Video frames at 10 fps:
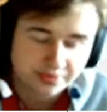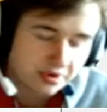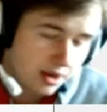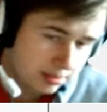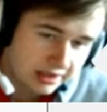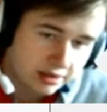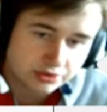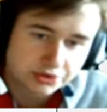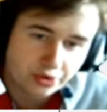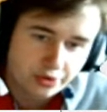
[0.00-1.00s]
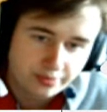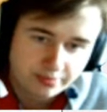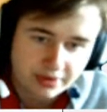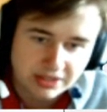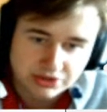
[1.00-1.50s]
probably go through,
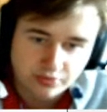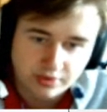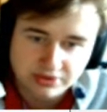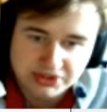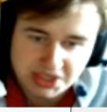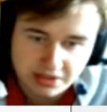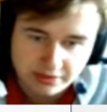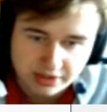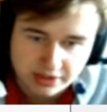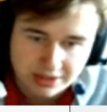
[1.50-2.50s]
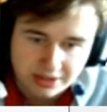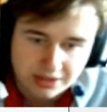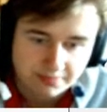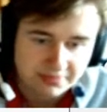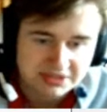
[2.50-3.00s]
but we'll see.
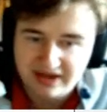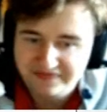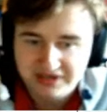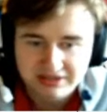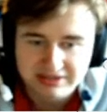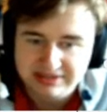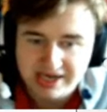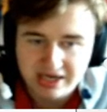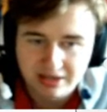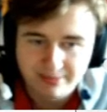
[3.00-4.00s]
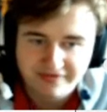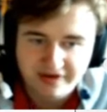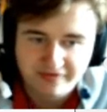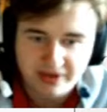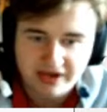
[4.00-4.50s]
But definitely, Daniil
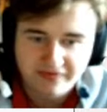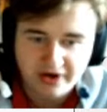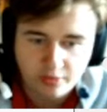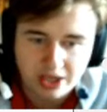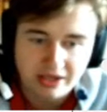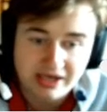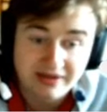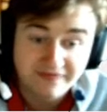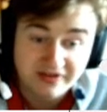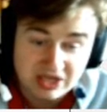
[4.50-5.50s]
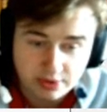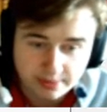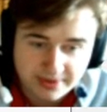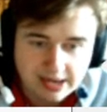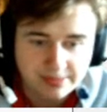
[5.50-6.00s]
Medvedev playing very well. And if he
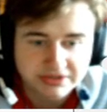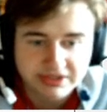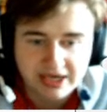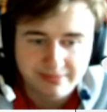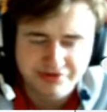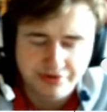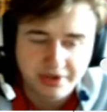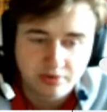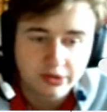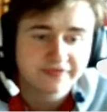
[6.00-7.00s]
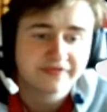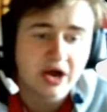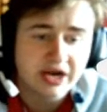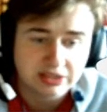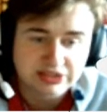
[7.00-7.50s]
will be able to come through the
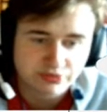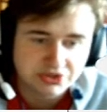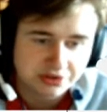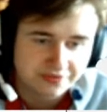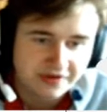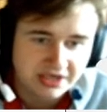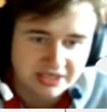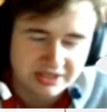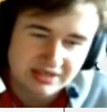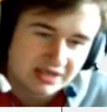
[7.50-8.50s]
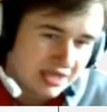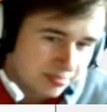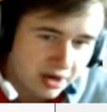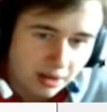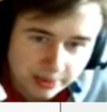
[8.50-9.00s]
quarterfinals, would you think that he
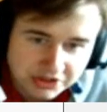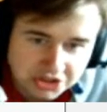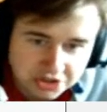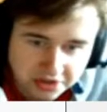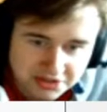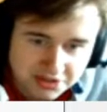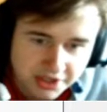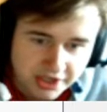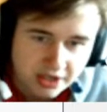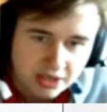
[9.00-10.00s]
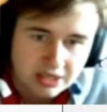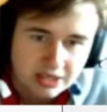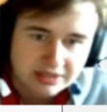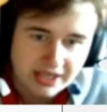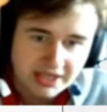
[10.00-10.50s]
probably should?
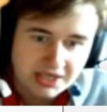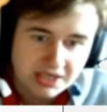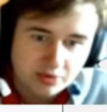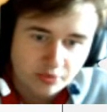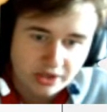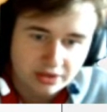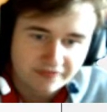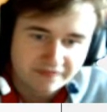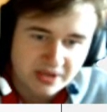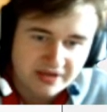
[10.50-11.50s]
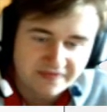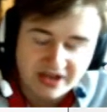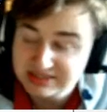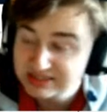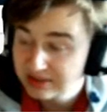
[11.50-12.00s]
Then he will be
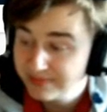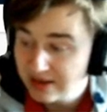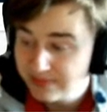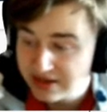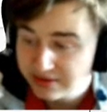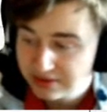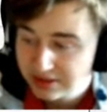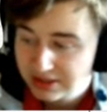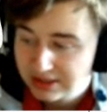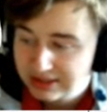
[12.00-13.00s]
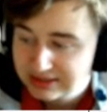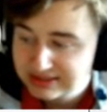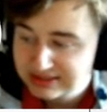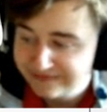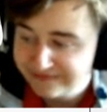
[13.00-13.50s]
facing maybe
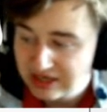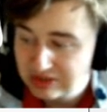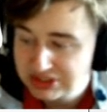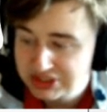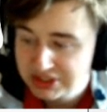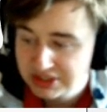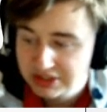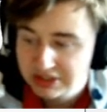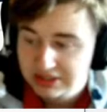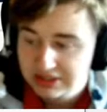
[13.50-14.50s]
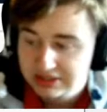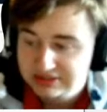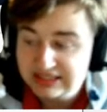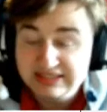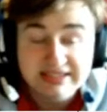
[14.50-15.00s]
Stefanos
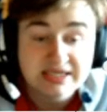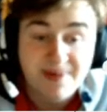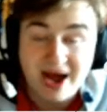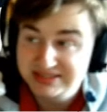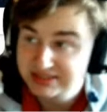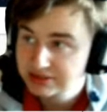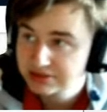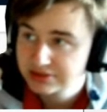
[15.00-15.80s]
Tsitsipas.